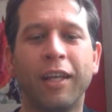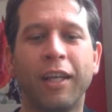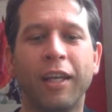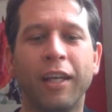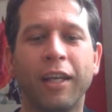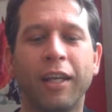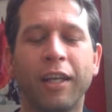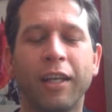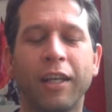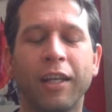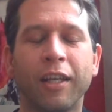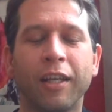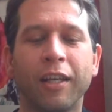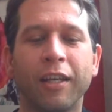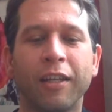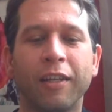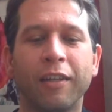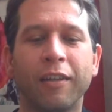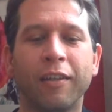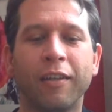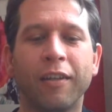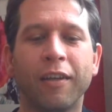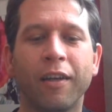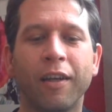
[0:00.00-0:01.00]

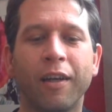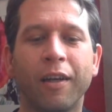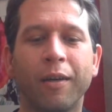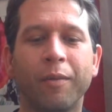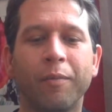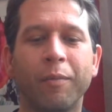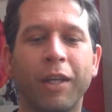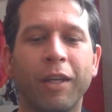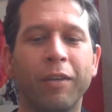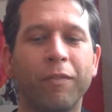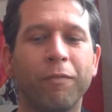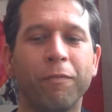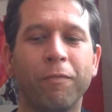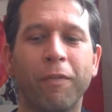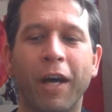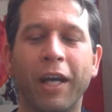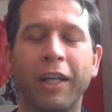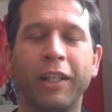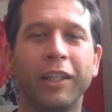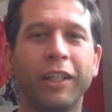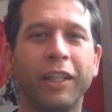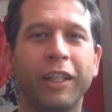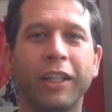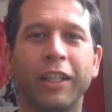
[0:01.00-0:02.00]
and
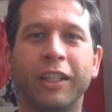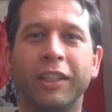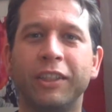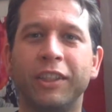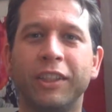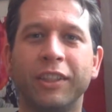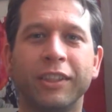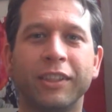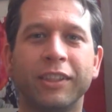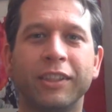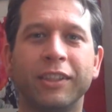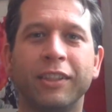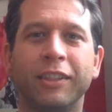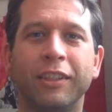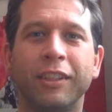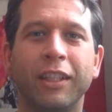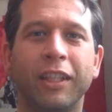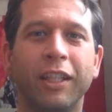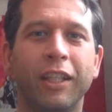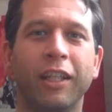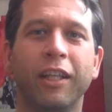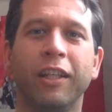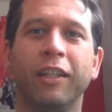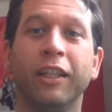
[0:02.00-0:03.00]
finally it
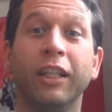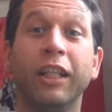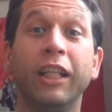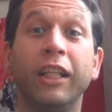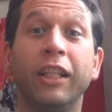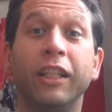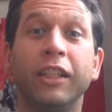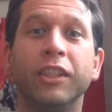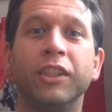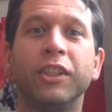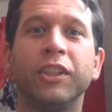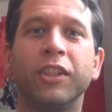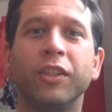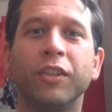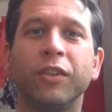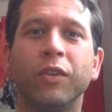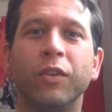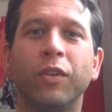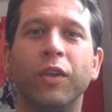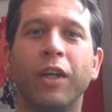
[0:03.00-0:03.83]
unleashed,